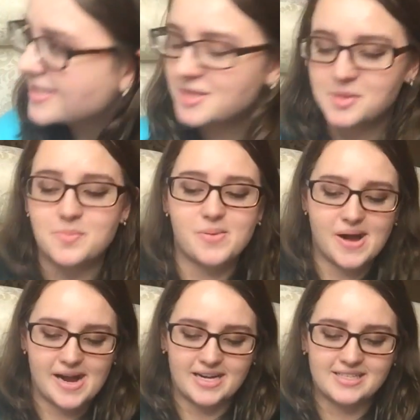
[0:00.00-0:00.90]
in the
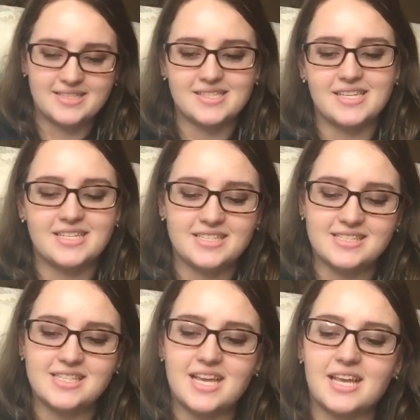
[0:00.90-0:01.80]
box
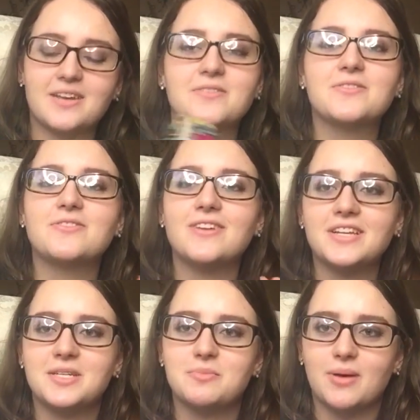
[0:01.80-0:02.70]
is a
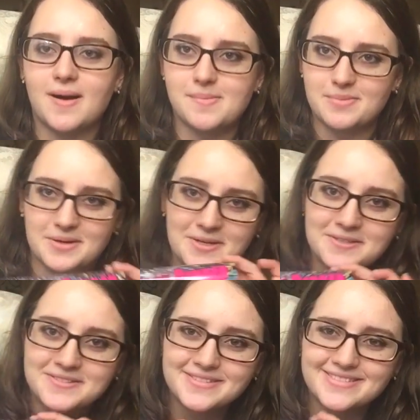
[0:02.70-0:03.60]
confetti popper.
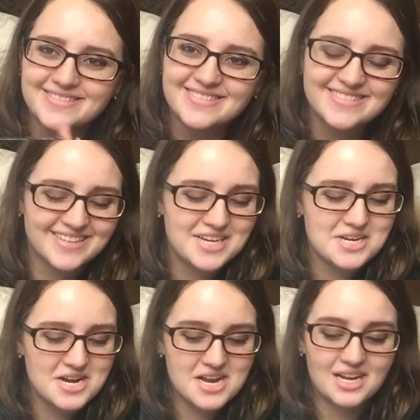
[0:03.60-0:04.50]

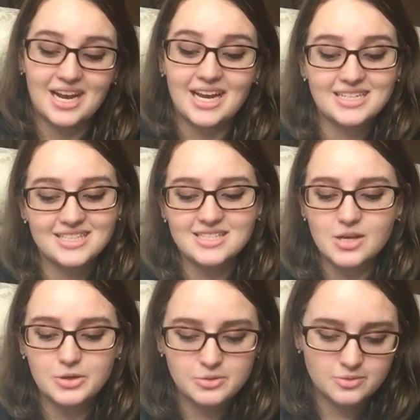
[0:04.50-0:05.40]
and it's
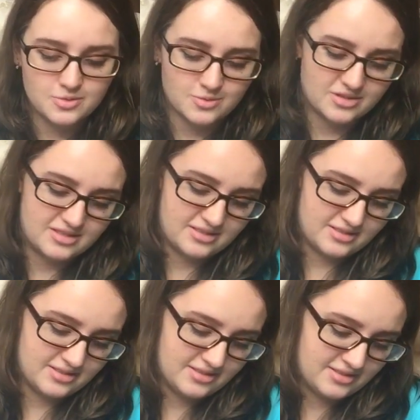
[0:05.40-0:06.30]
a huge
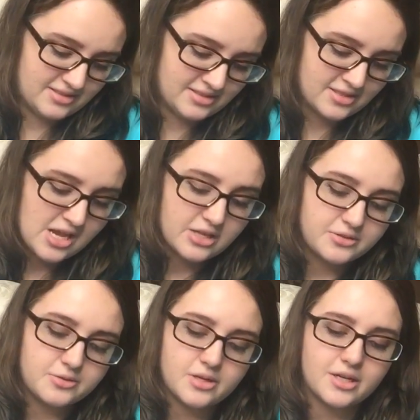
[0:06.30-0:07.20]
one.
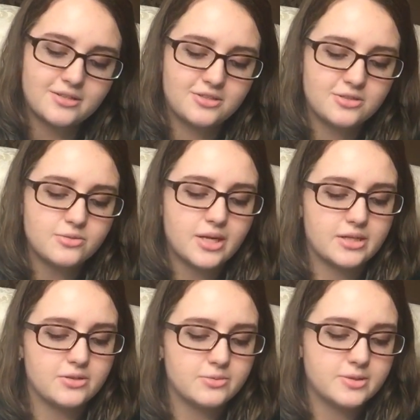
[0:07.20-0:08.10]
Do not shoot
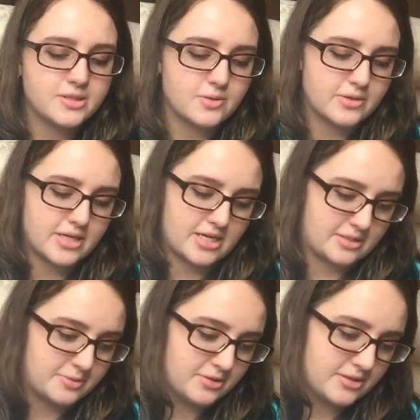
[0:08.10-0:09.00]
at humans or
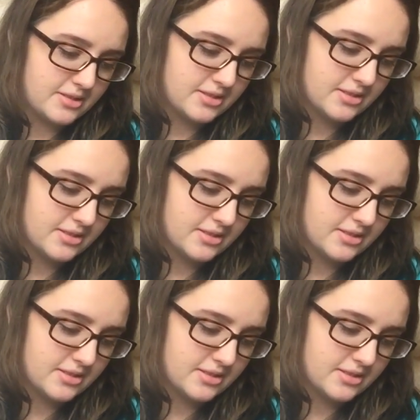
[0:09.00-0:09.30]
animals.